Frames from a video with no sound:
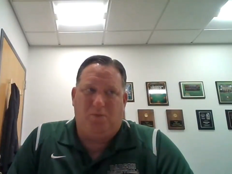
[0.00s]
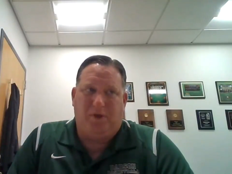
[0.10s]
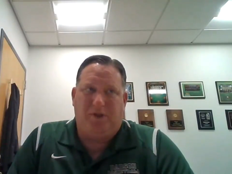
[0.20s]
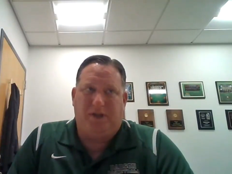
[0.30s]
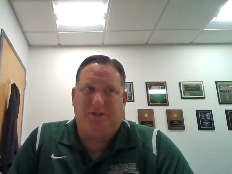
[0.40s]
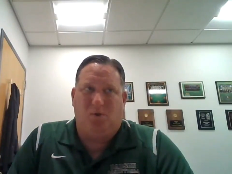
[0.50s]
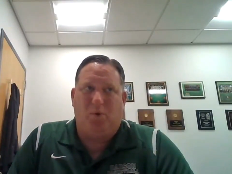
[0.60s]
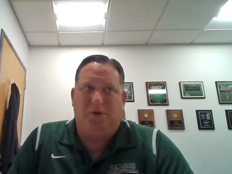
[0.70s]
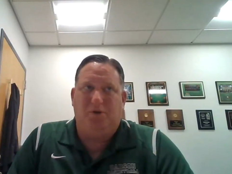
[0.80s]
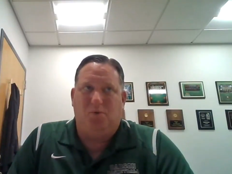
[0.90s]
the things that
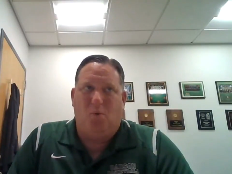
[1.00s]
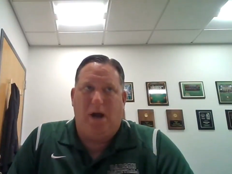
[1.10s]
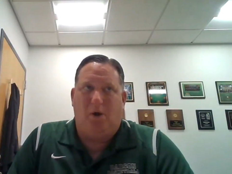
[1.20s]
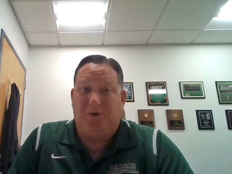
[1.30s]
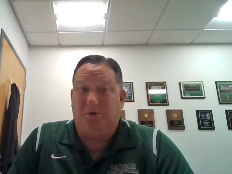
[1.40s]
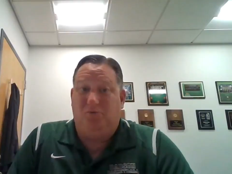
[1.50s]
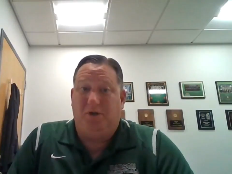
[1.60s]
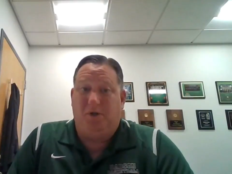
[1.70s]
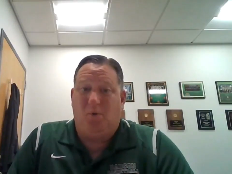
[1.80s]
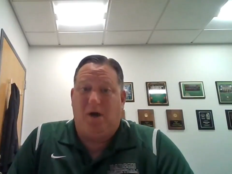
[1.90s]
we do well, we do
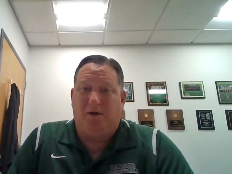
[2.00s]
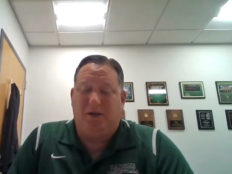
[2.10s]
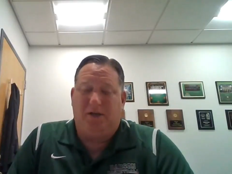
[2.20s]
really well.